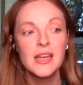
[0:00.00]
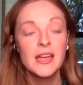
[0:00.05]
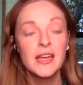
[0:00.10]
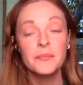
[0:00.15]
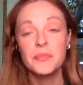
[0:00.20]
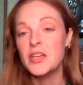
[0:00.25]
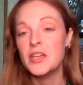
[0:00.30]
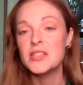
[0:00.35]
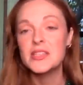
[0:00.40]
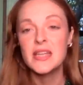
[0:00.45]

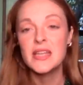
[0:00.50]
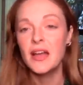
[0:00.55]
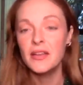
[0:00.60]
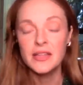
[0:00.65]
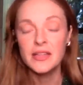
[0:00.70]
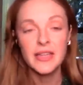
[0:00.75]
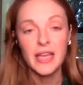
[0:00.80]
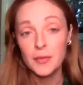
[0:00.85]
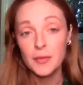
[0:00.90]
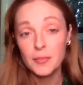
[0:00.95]
is
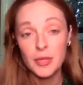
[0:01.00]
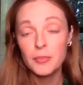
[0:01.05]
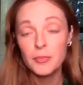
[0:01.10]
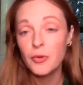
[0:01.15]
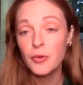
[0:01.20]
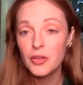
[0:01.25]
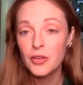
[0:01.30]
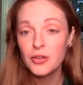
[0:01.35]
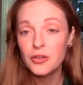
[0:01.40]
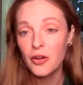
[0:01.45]
telling gay
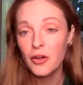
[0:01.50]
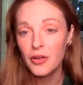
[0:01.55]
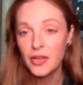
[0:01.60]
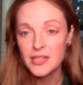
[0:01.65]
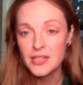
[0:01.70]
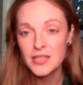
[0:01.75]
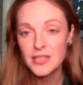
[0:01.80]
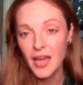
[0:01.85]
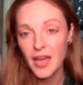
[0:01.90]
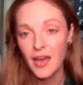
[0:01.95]
people they're going
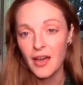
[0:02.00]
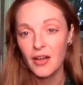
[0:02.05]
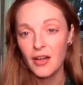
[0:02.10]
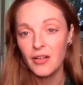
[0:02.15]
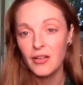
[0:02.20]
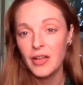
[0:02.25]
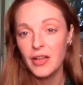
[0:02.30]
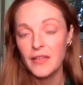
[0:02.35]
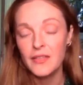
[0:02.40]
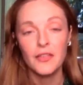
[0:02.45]
to
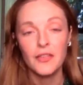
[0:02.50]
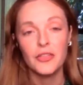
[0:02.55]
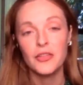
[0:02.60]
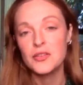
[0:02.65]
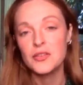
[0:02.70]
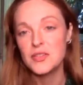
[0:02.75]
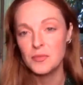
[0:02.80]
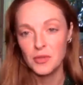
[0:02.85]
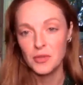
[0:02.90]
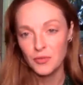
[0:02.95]
hell and that
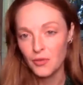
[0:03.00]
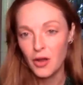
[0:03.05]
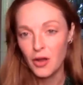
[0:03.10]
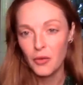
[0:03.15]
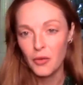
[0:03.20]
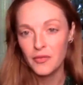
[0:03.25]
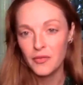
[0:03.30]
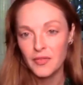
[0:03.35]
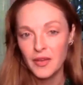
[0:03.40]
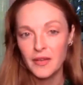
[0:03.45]
there's something wrong
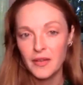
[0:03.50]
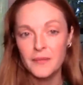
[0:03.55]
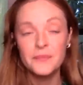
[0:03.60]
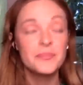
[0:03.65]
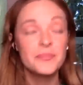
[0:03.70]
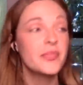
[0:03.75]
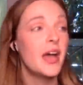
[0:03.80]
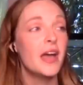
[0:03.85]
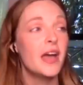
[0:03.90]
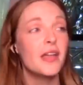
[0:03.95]
with
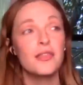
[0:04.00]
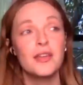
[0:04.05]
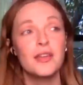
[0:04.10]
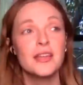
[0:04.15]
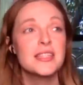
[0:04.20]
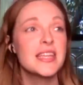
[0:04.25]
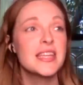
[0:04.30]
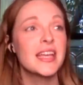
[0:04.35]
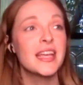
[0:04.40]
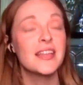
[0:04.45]
them. I
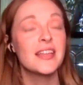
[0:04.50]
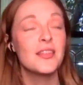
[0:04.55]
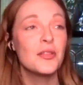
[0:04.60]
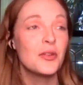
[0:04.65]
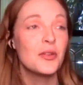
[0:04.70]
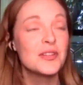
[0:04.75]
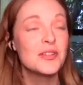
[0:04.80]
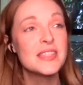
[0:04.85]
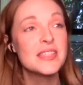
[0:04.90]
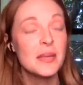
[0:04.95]
think taking the
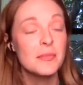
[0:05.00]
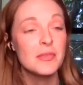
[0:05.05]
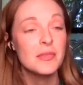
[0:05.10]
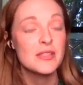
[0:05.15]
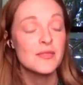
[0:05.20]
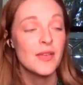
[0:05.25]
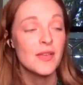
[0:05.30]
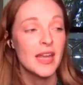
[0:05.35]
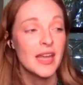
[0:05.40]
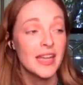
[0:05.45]
Lord's name
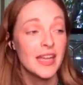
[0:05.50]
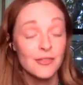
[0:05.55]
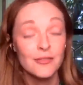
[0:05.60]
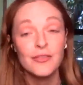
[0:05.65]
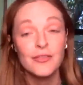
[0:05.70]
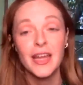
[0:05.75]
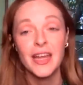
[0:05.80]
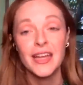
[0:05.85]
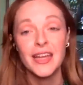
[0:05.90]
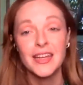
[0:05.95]
in
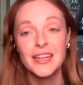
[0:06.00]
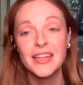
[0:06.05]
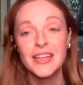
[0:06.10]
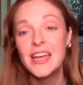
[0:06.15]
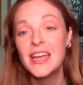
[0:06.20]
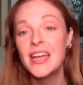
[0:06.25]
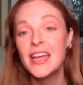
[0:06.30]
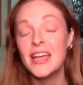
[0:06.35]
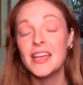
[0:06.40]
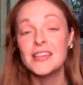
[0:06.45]
vain
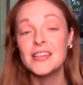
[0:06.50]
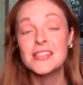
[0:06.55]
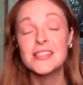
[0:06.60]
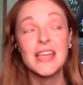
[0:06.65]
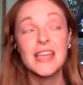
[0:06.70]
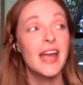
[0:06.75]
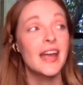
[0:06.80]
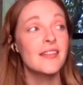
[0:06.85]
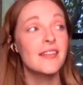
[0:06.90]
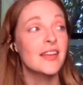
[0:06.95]
is
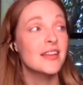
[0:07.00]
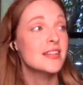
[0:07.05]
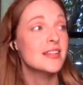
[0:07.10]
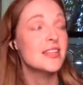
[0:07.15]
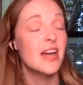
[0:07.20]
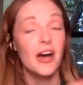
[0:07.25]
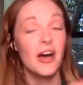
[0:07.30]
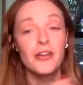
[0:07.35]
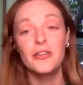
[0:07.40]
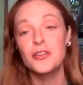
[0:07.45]
saying that
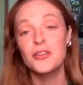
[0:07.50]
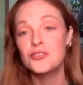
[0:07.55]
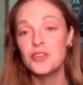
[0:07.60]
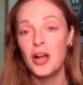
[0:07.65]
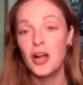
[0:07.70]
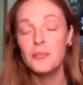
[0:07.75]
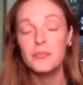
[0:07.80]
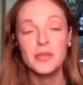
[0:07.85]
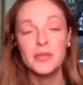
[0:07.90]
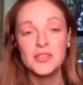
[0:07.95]
Donald
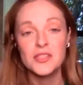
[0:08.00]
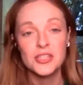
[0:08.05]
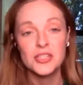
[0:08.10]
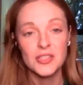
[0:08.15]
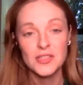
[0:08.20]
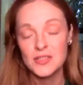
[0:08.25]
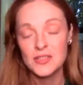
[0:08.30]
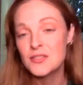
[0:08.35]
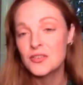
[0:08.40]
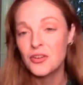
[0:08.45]
Trump is
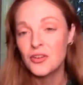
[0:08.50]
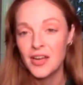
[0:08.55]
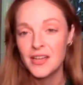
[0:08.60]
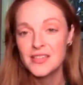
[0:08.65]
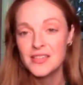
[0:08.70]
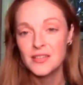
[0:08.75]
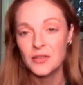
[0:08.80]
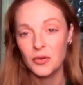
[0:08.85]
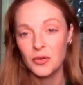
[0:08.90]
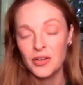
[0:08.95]
Jesus
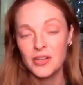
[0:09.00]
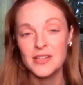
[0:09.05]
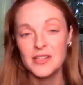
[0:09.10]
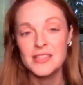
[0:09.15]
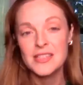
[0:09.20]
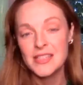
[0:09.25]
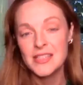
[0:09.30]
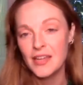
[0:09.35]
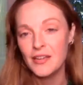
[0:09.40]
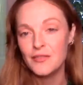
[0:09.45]
Christ, Lord and
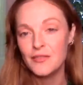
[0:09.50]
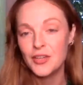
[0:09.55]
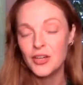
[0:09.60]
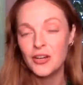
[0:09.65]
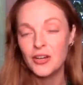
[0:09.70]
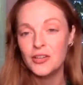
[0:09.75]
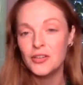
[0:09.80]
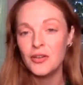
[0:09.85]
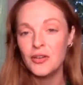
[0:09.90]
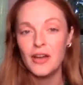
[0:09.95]
Savior,
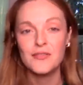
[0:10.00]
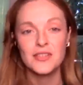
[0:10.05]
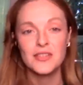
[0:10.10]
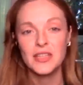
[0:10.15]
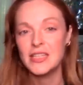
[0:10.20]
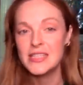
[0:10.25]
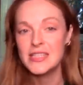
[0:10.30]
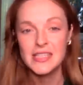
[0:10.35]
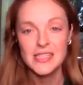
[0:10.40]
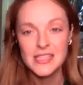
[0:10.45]
and you have to
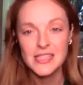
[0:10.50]
listen to